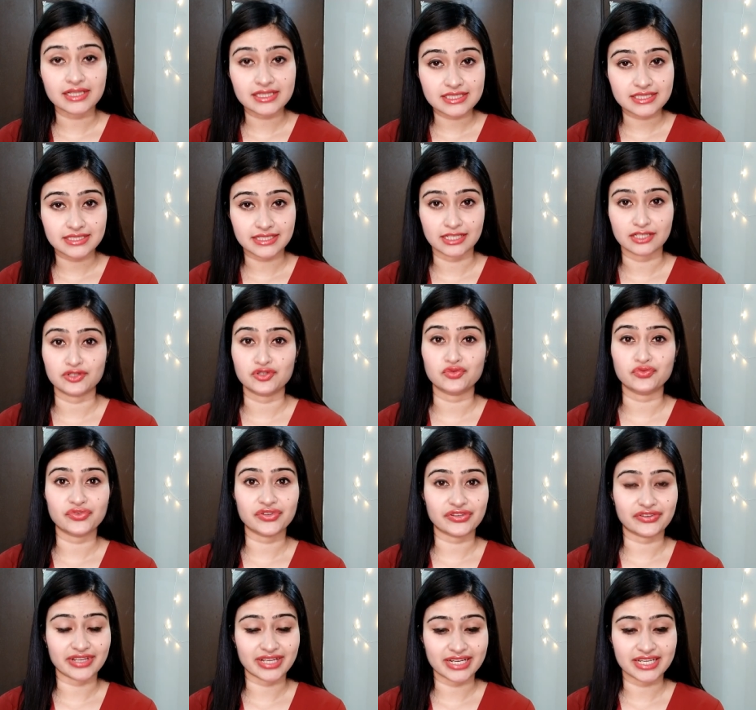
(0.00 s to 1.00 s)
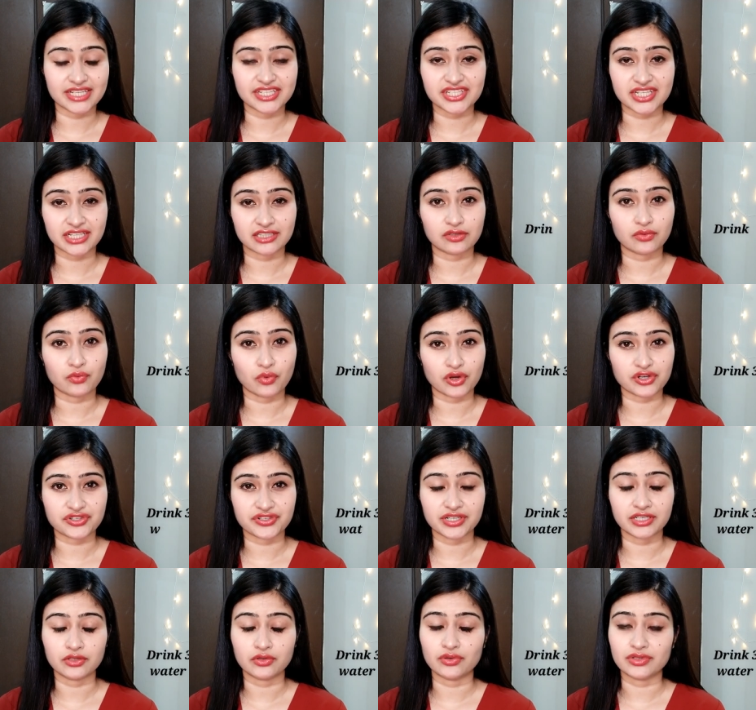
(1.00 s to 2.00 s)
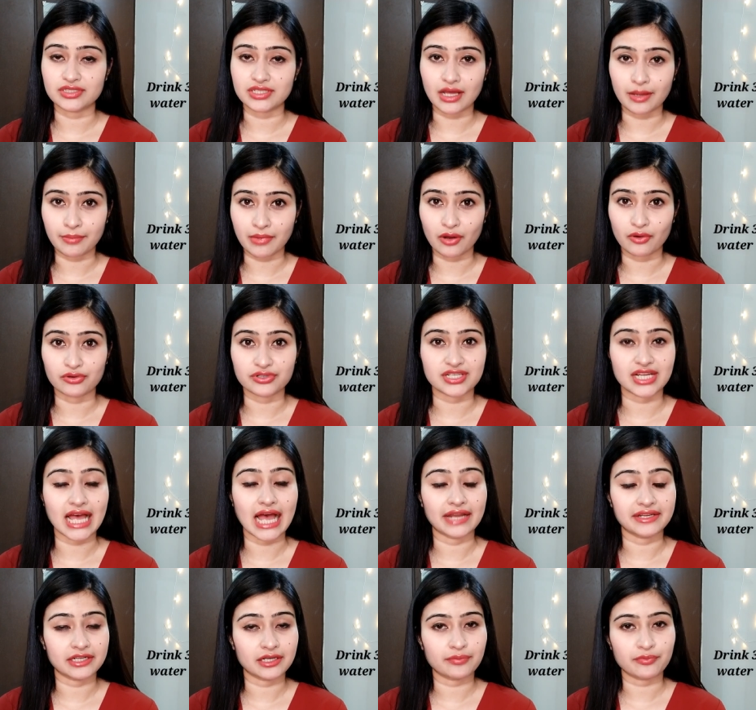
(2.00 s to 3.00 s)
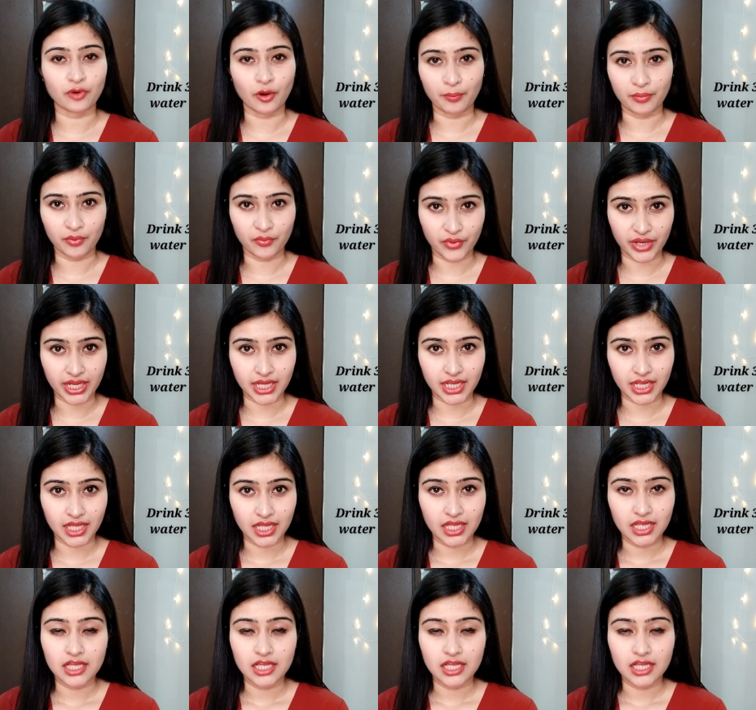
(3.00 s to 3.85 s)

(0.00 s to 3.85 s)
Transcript: but still do we really take the water in good amount and in a proper way?